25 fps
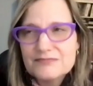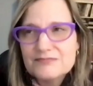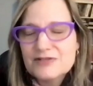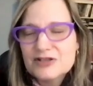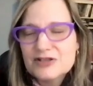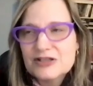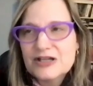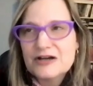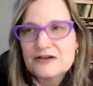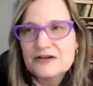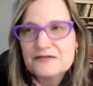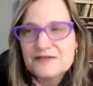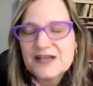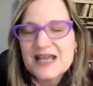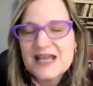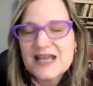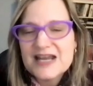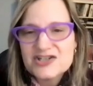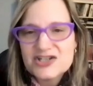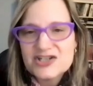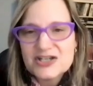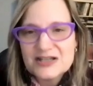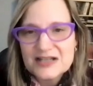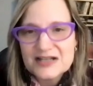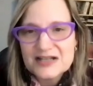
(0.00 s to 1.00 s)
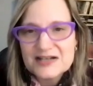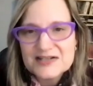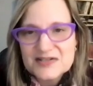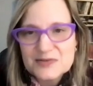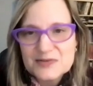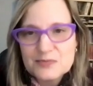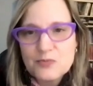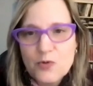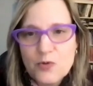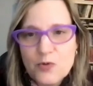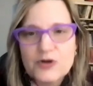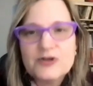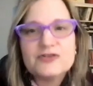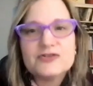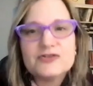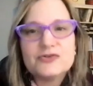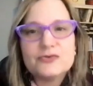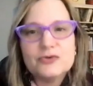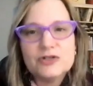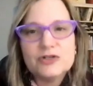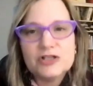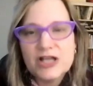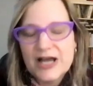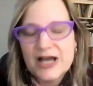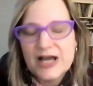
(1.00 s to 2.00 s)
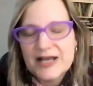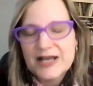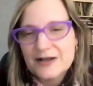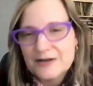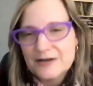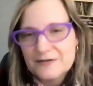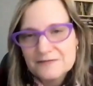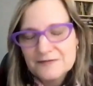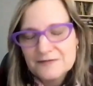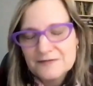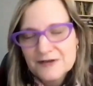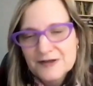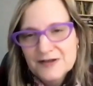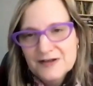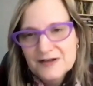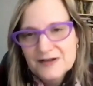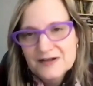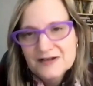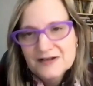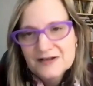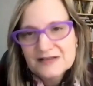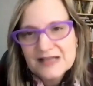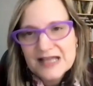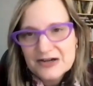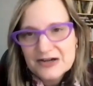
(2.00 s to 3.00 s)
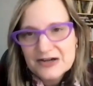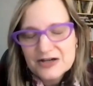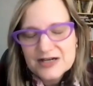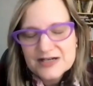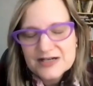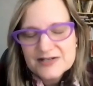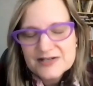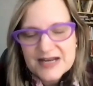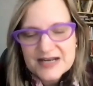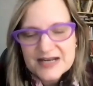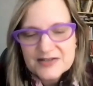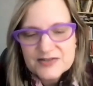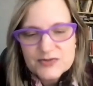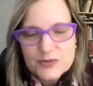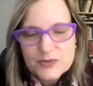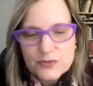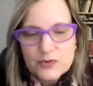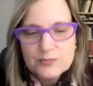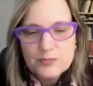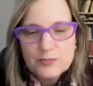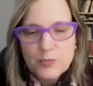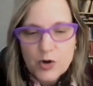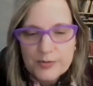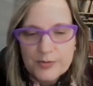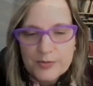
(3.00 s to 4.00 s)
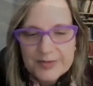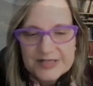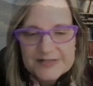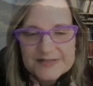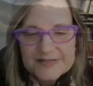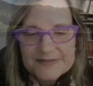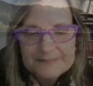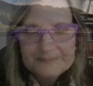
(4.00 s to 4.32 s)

clarification that is important to a lot of Latter-day Saints or Mormons.